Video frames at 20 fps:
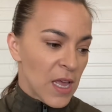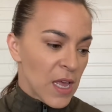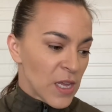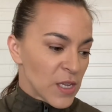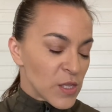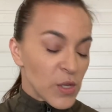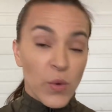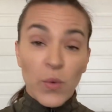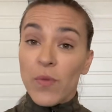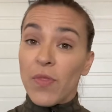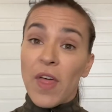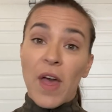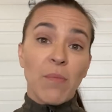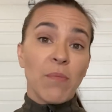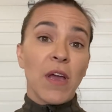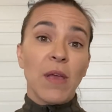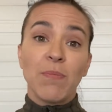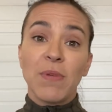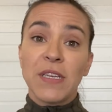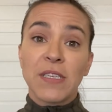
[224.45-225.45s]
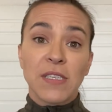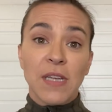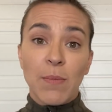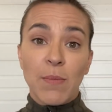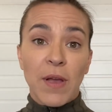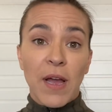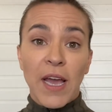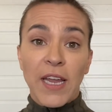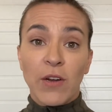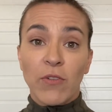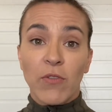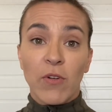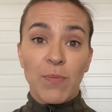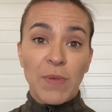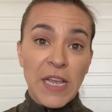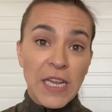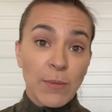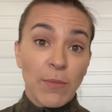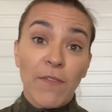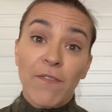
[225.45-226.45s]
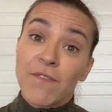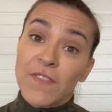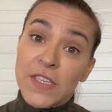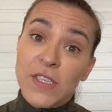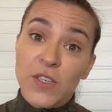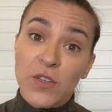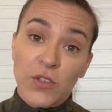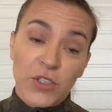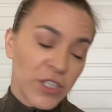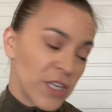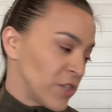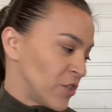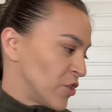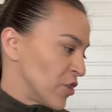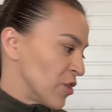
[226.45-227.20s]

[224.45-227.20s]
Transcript: So that might be some kind of repeatable physical gesture.